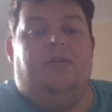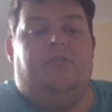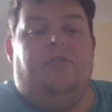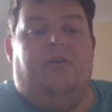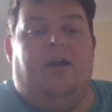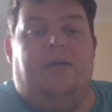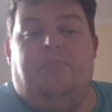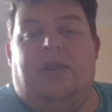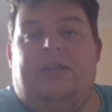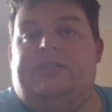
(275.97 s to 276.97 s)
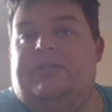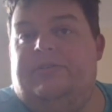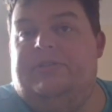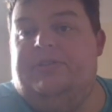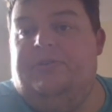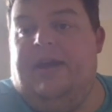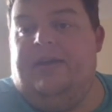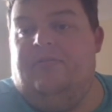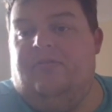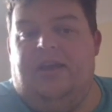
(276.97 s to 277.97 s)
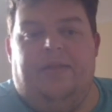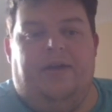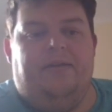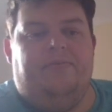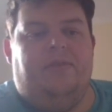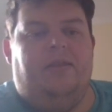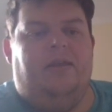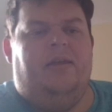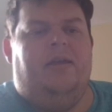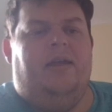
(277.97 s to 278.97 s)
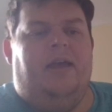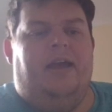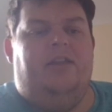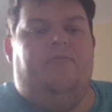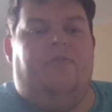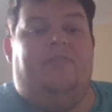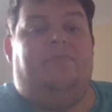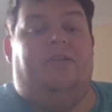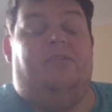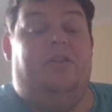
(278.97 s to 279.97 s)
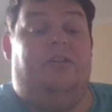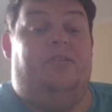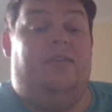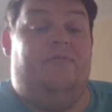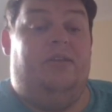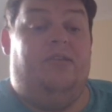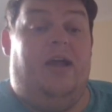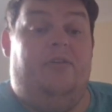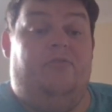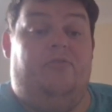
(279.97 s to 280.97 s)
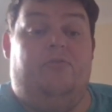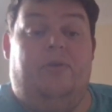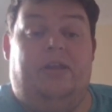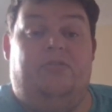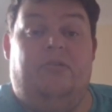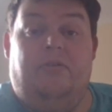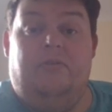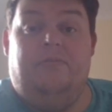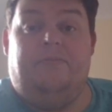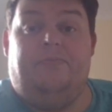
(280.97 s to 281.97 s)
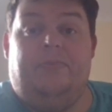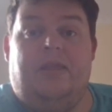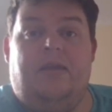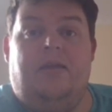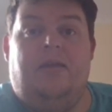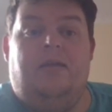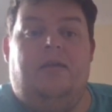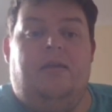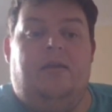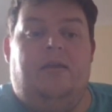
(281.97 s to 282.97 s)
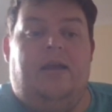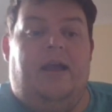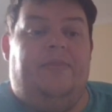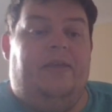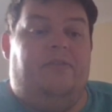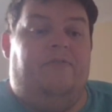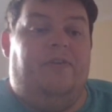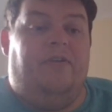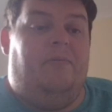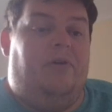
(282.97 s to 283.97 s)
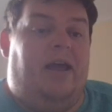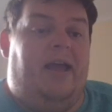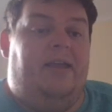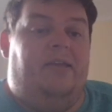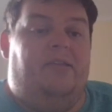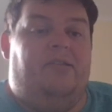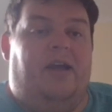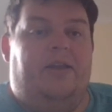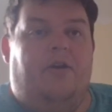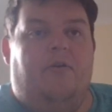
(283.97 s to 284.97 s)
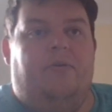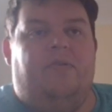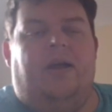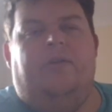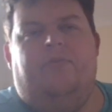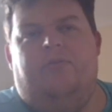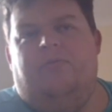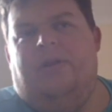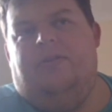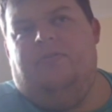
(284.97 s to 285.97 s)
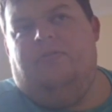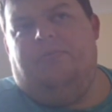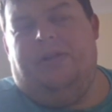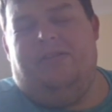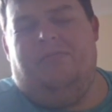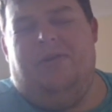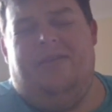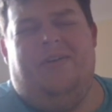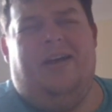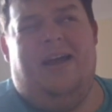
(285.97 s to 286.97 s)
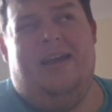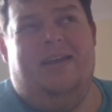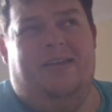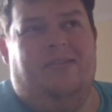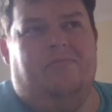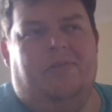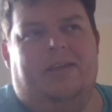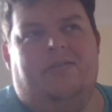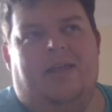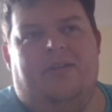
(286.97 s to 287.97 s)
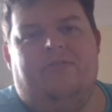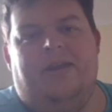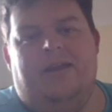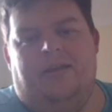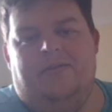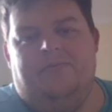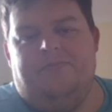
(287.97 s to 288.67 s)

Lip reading: So I plus those 2 angles together. 85 plus 37 is 122. And then to figure out what A is, I know it's 122 plus whatever A is will equal 180,